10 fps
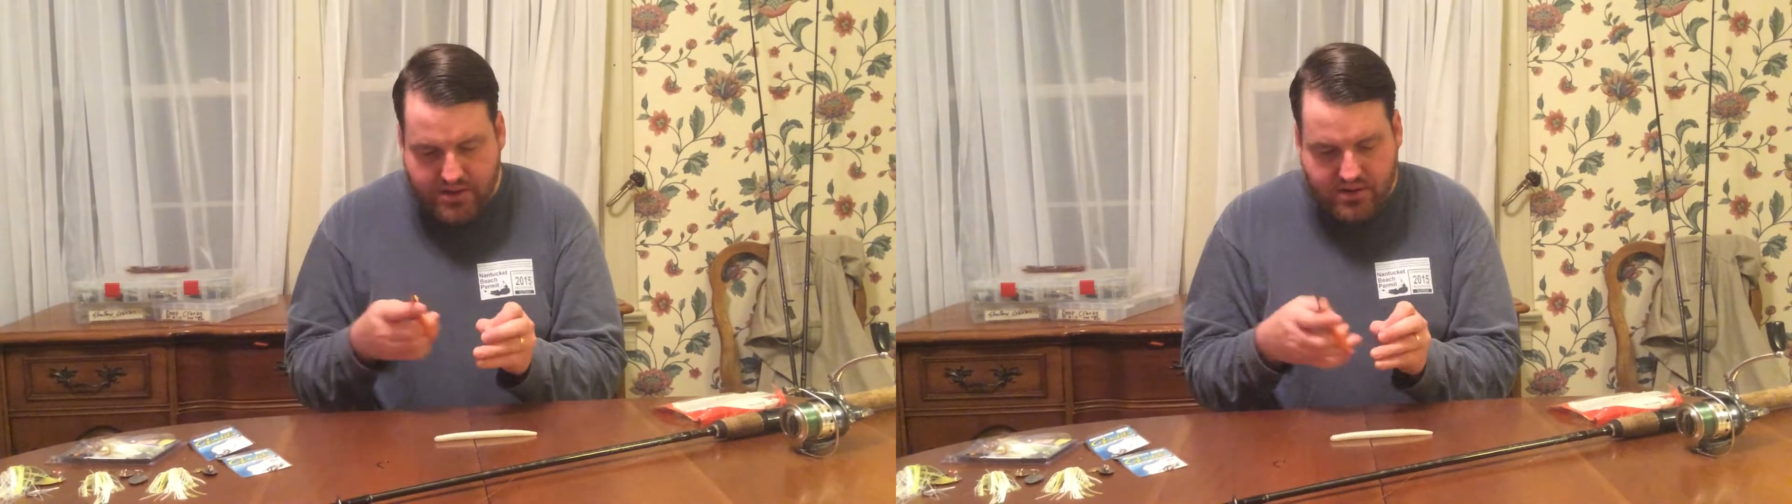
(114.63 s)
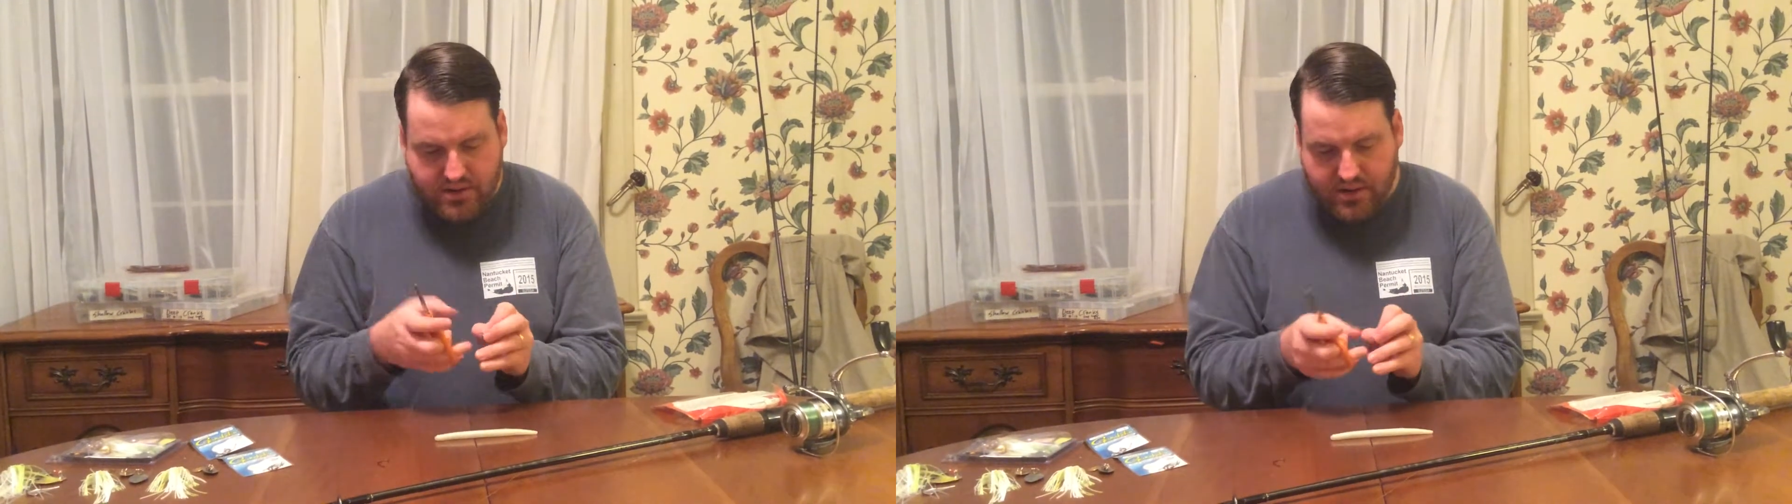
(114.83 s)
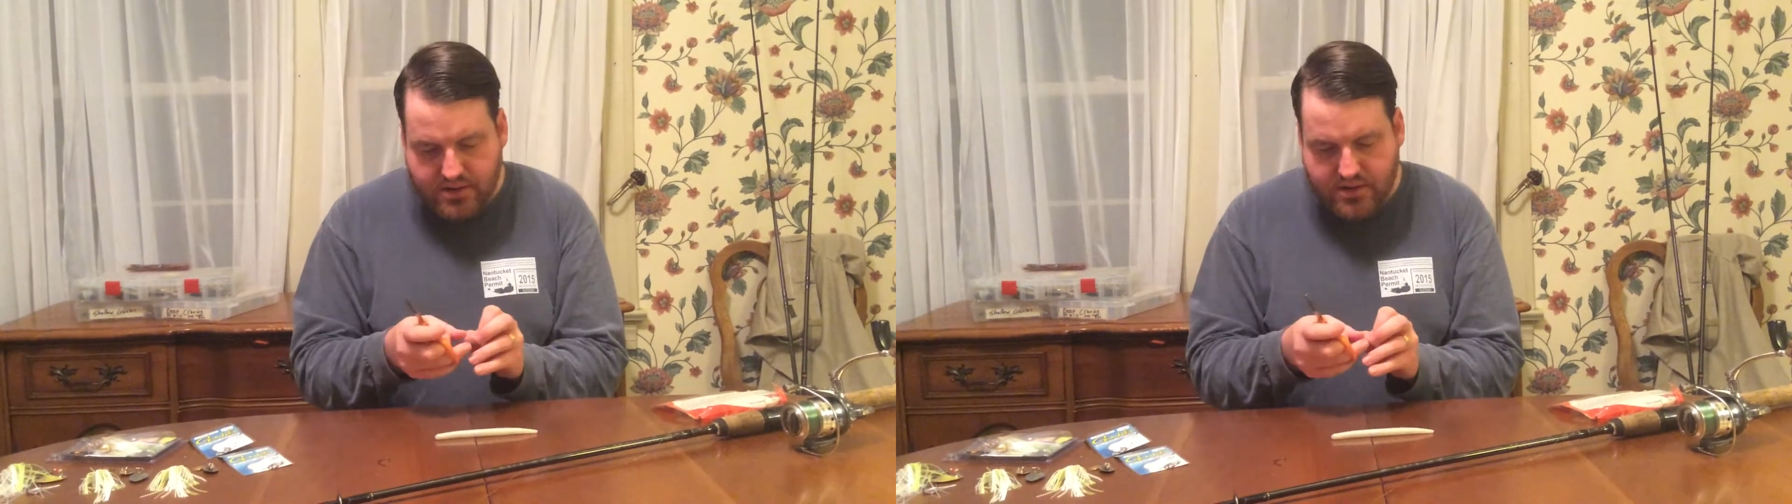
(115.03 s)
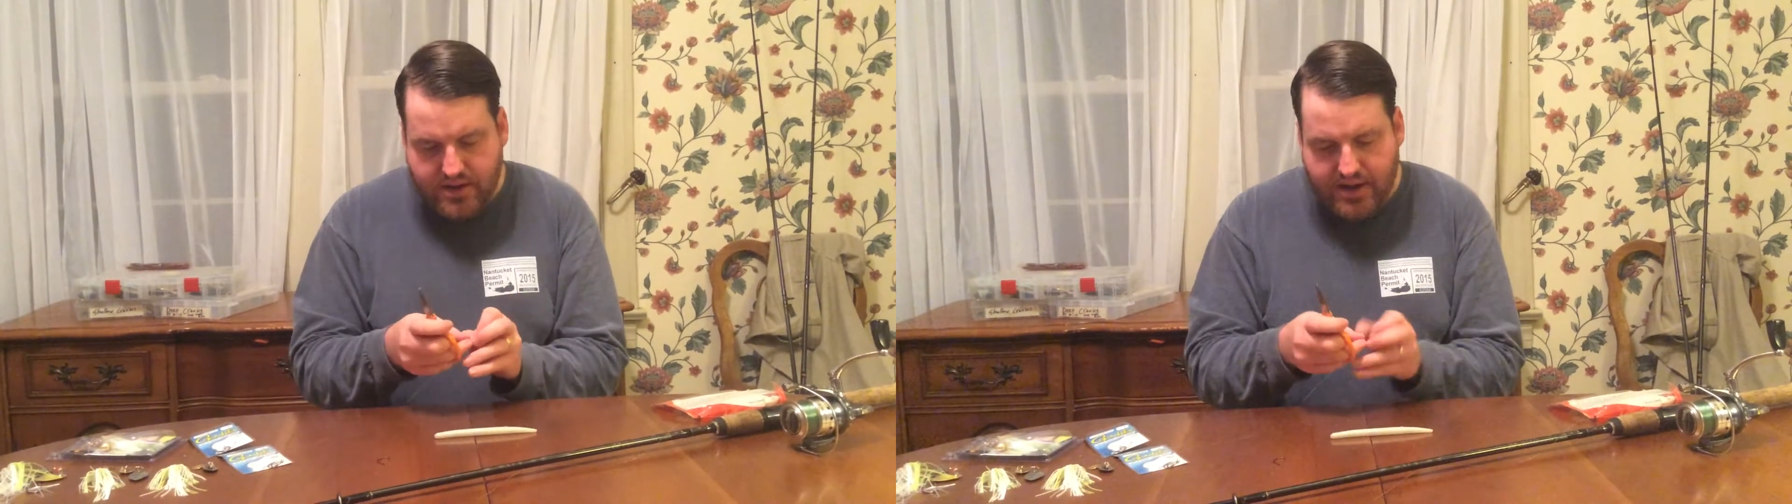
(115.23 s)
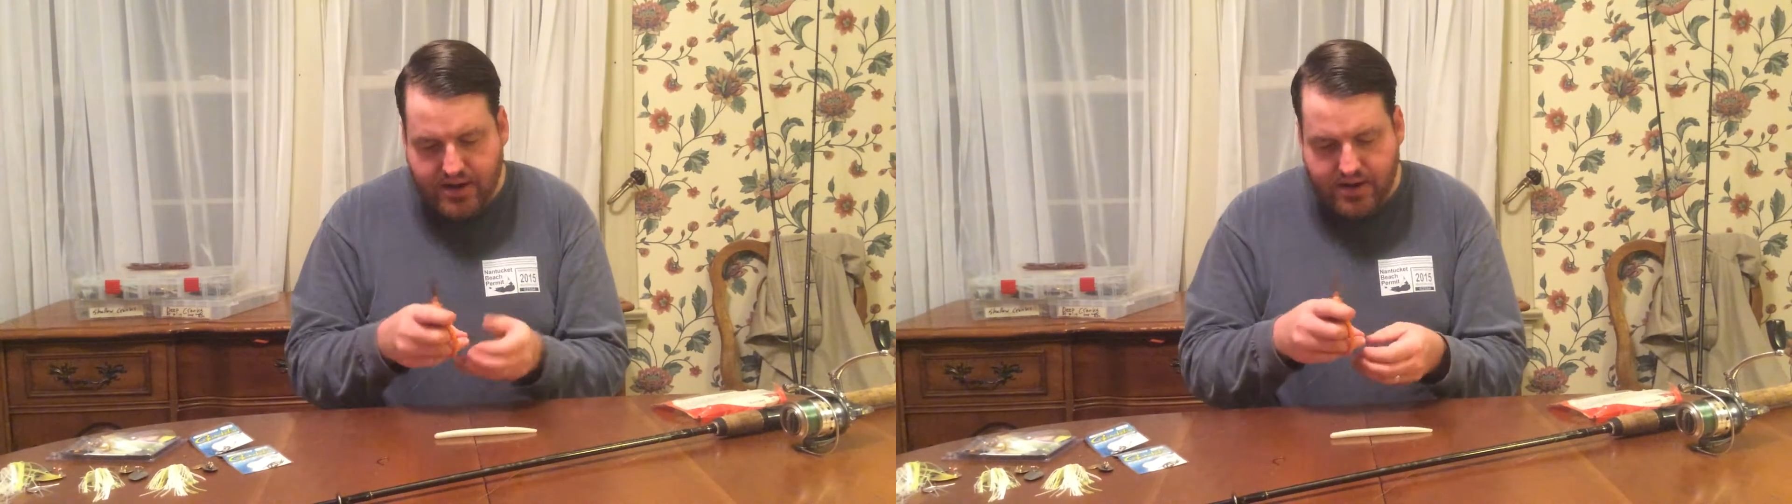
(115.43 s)
to cut the
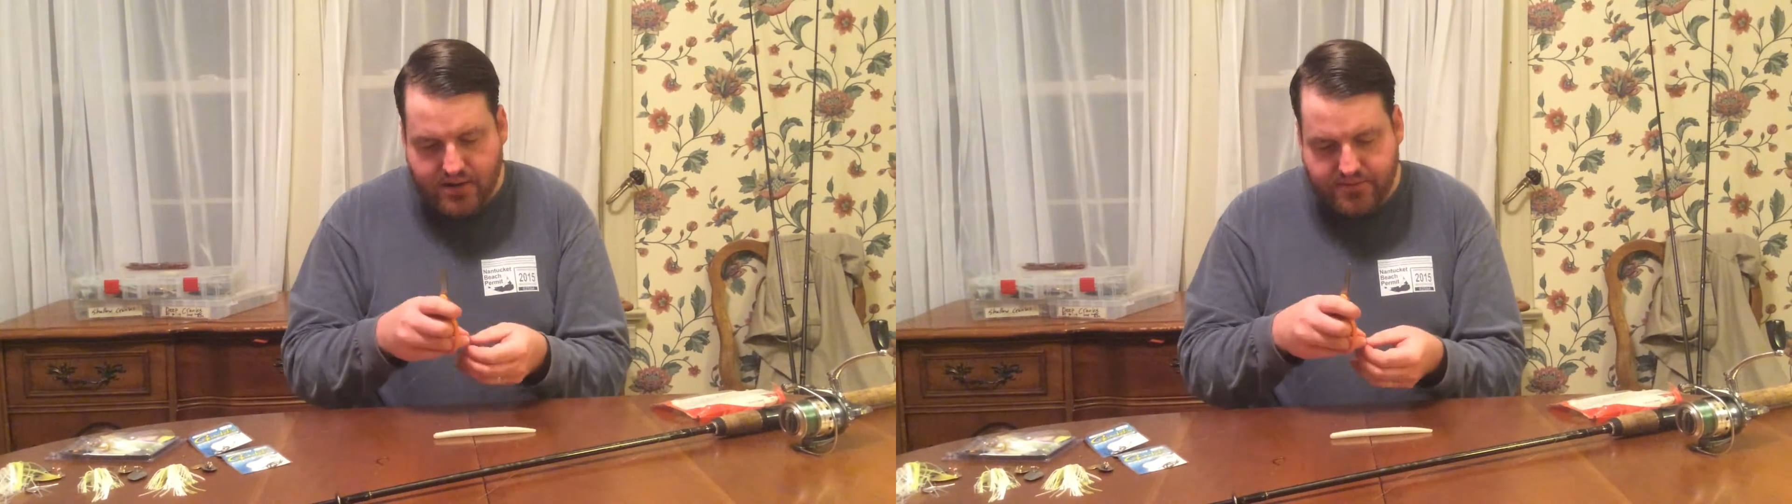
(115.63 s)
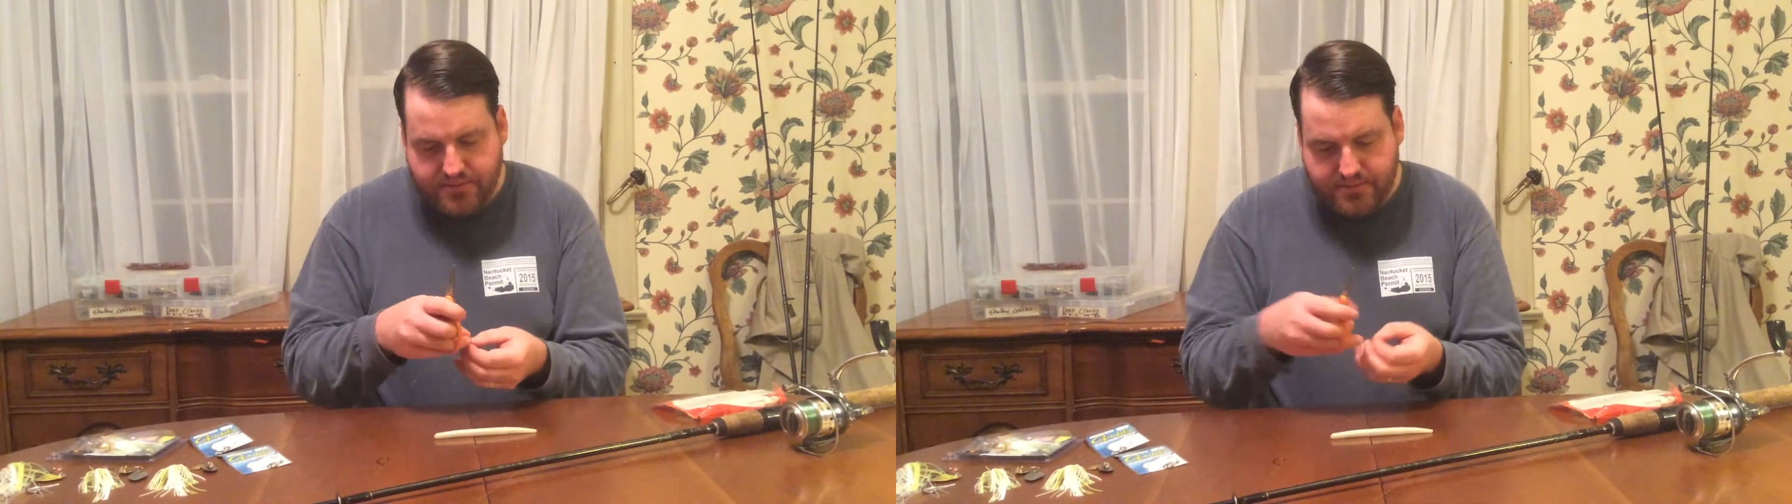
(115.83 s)
tag off